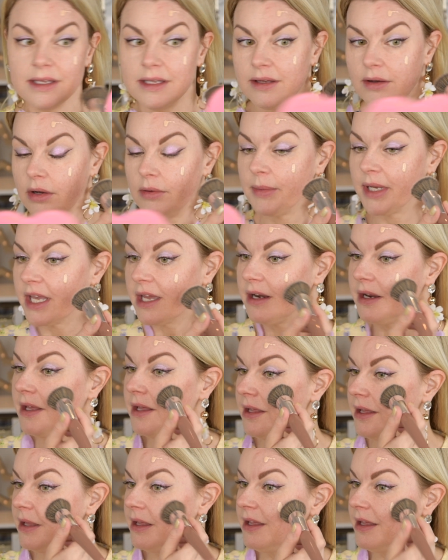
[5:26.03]
oh my god,
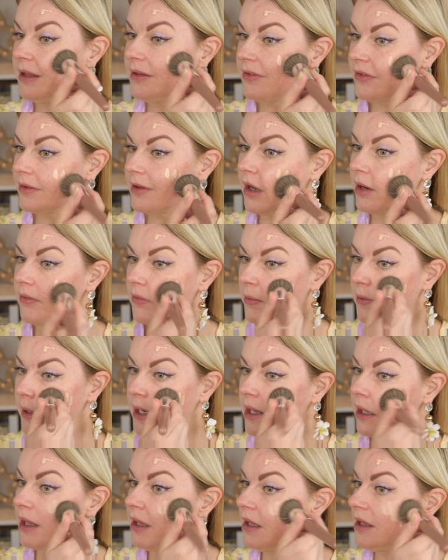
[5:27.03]
it's
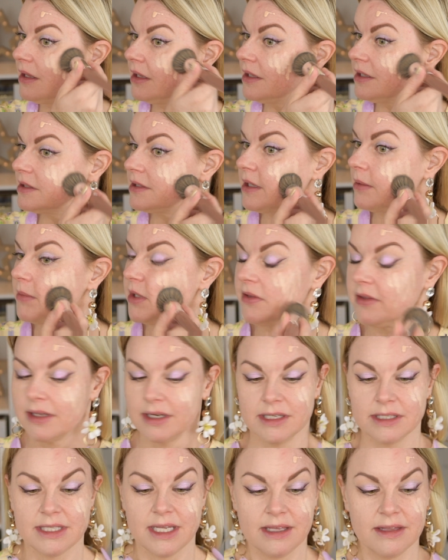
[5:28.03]
covering. So I'm just
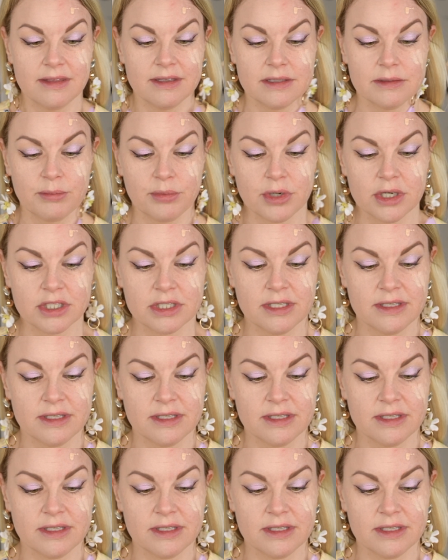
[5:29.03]
gonna take this brush.